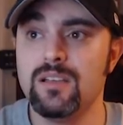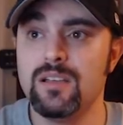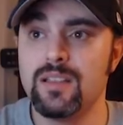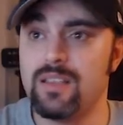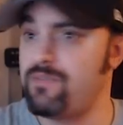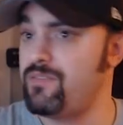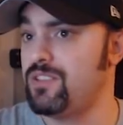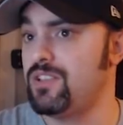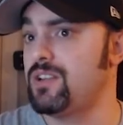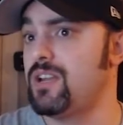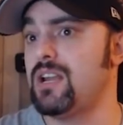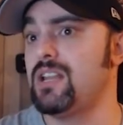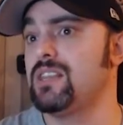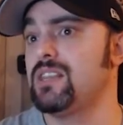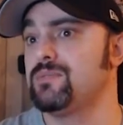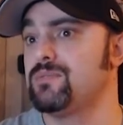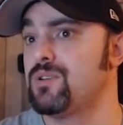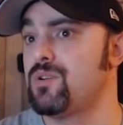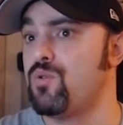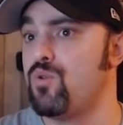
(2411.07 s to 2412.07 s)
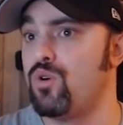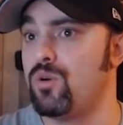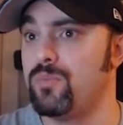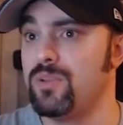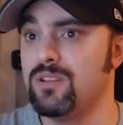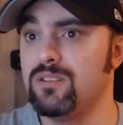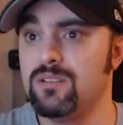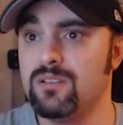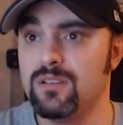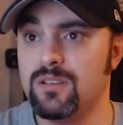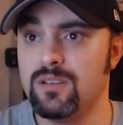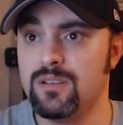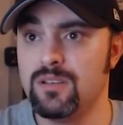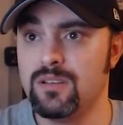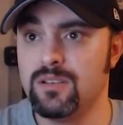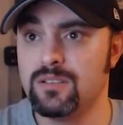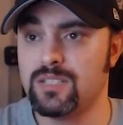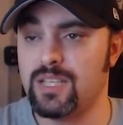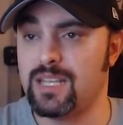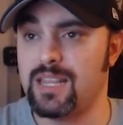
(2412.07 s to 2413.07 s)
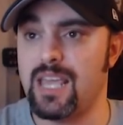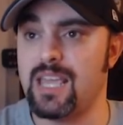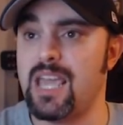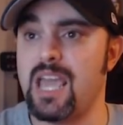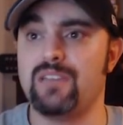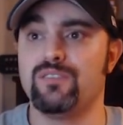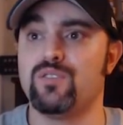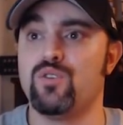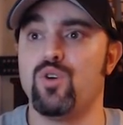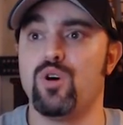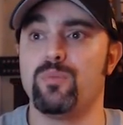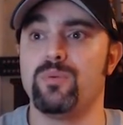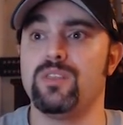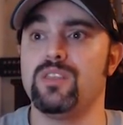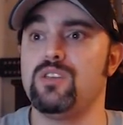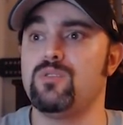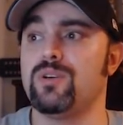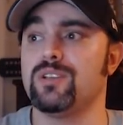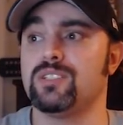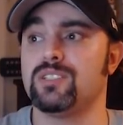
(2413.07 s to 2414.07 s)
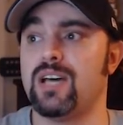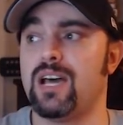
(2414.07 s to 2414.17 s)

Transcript: They haven't done anything with Corbin. It's like they gave Corbin the U.S.